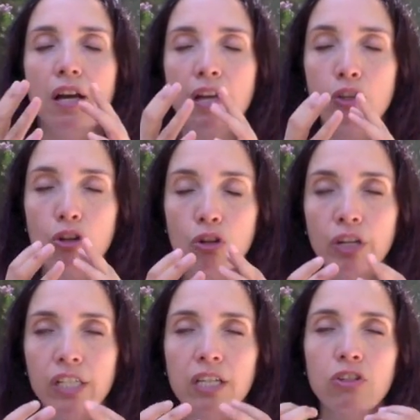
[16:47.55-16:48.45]
And you
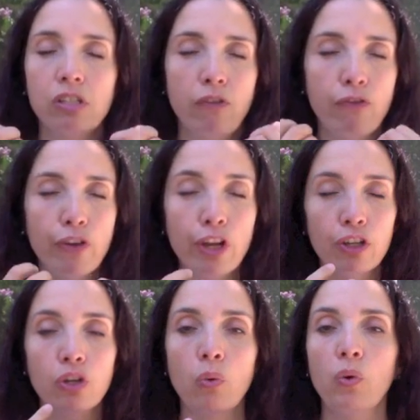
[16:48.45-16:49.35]
look at it and you say, fear,
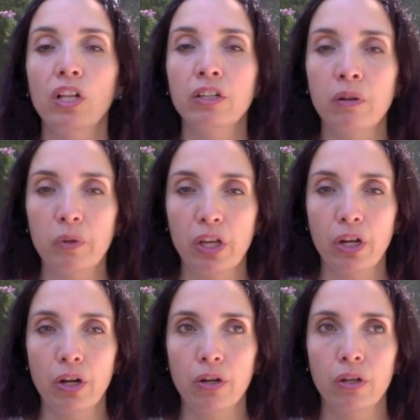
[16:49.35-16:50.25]
you're welcome
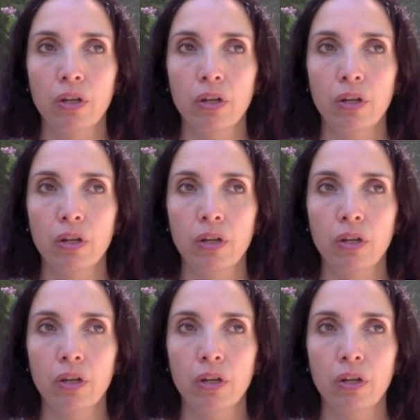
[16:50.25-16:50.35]
here.